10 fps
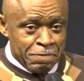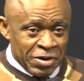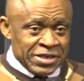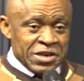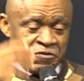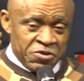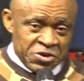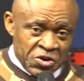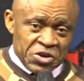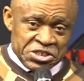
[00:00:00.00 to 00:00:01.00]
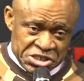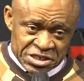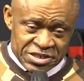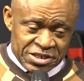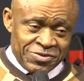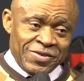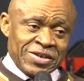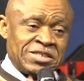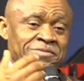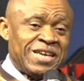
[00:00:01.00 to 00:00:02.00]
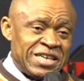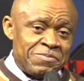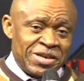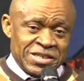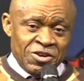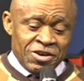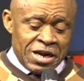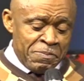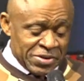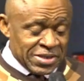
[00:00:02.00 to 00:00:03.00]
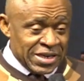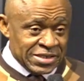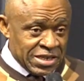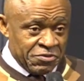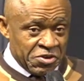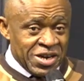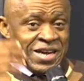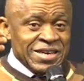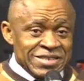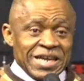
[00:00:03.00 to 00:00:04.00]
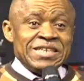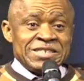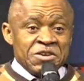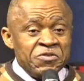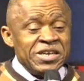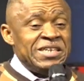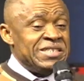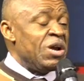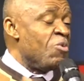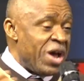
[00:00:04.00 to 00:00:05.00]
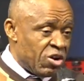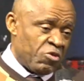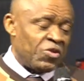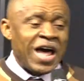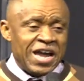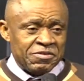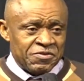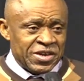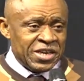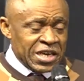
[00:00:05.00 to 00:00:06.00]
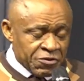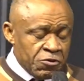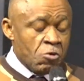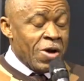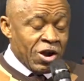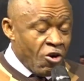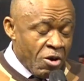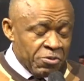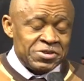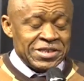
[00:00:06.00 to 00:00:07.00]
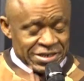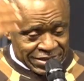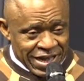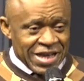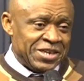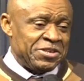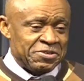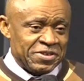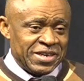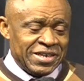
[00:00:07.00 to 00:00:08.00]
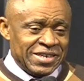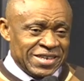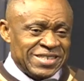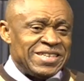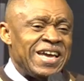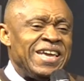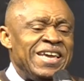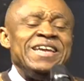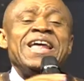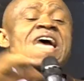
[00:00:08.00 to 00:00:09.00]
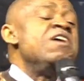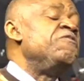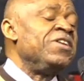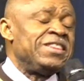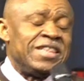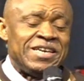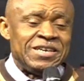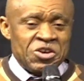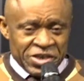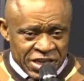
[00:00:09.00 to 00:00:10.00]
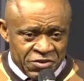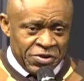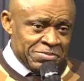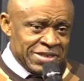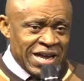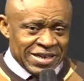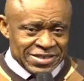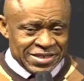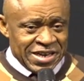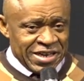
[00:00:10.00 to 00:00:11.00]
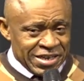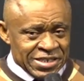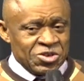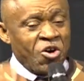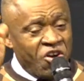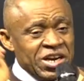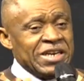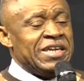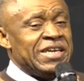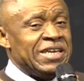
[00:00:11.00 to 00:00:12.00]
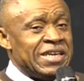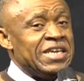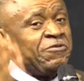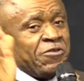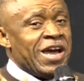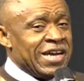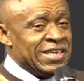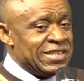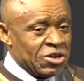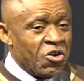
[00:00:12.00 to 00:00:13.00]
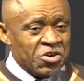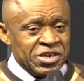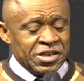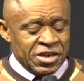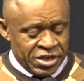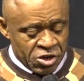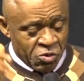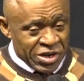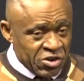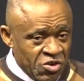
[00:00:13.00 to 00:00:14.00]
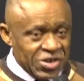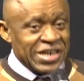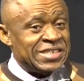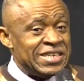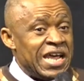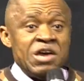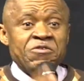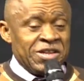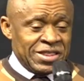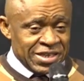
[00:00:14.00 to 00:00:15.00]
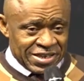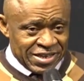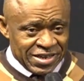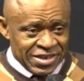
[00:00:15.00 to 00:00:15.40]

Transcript: But if you know Jesus, you have accepted him as Lord and personal Savior, thanksgiving is a way of life. If you wake up, you say thank you. He said, In everything, give him thanks. It's only if you are his own, you will know that in everything,